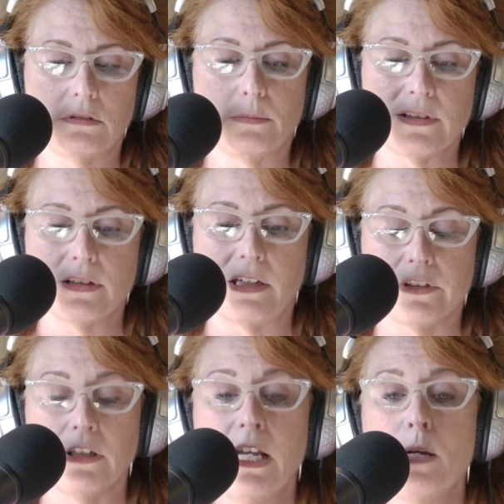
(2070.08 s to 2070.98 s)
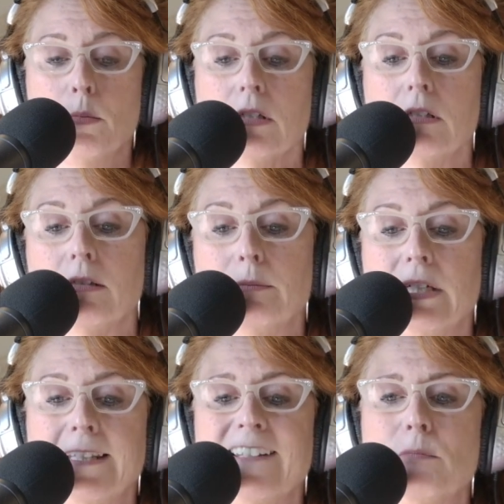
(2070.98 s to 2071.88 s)
almost never. But
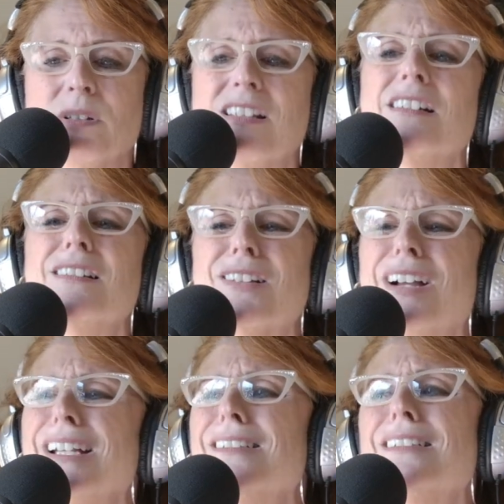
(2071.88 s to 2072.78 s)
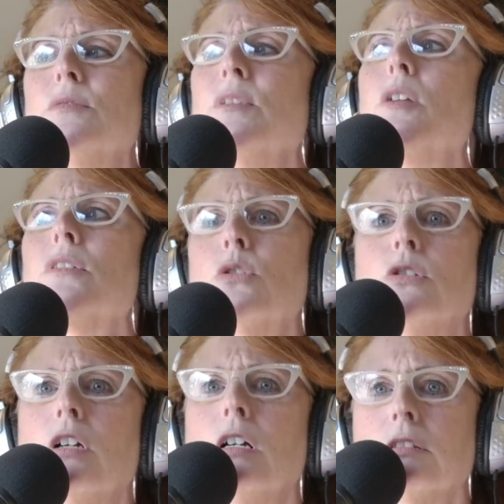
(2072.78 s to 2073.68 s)
but then also they were so
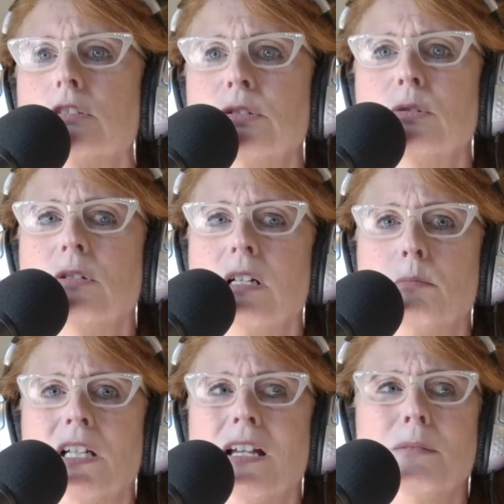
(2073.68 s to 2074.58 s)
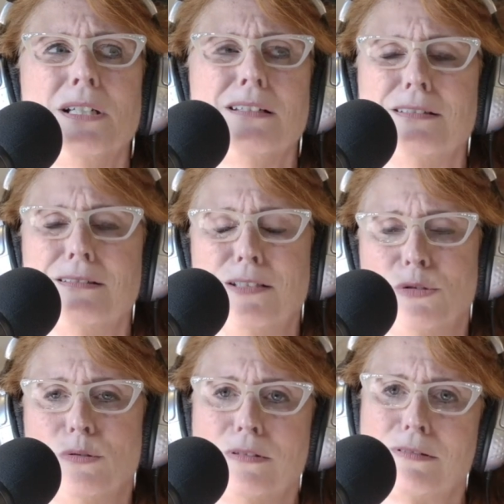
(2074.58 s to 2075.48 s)
young too, and I'm like, I'm not going to
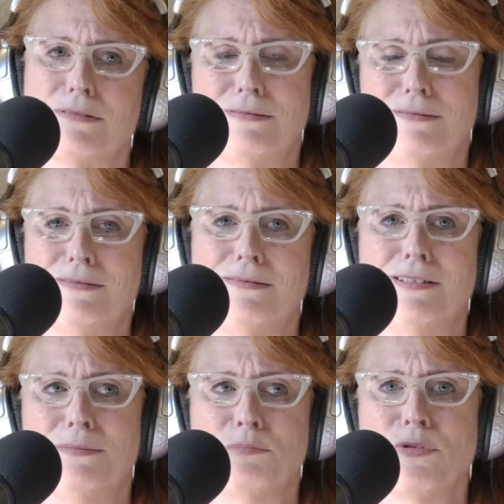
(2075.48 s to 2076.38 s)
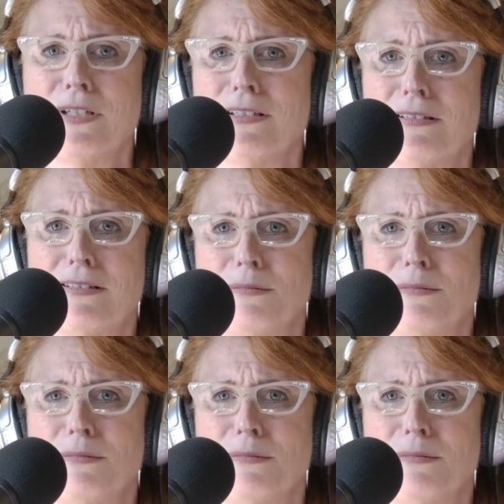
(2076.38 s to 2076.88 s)
deal with that bringing